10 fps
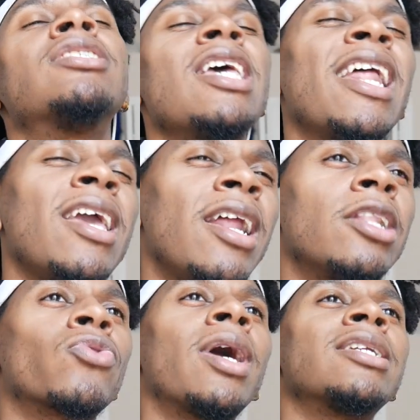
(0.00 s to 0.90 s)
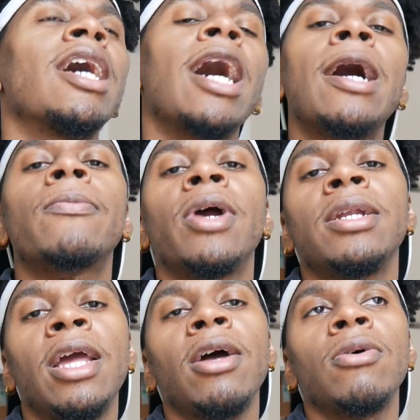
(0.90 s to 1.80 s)
just it, it ain't the right time right
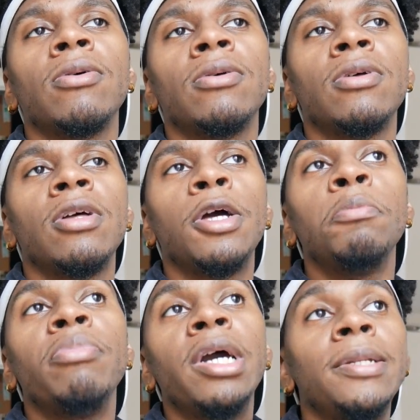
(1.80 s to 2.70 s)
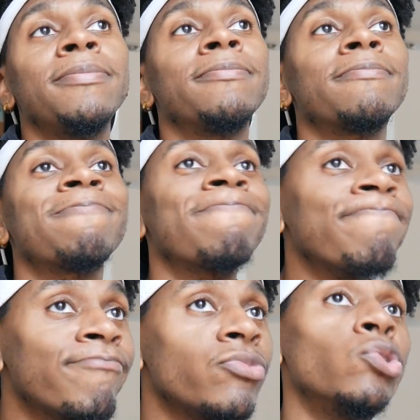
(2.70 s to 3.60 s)
now, but
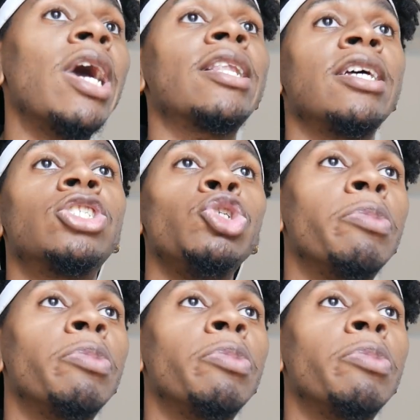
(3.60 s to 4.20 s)
you got that too.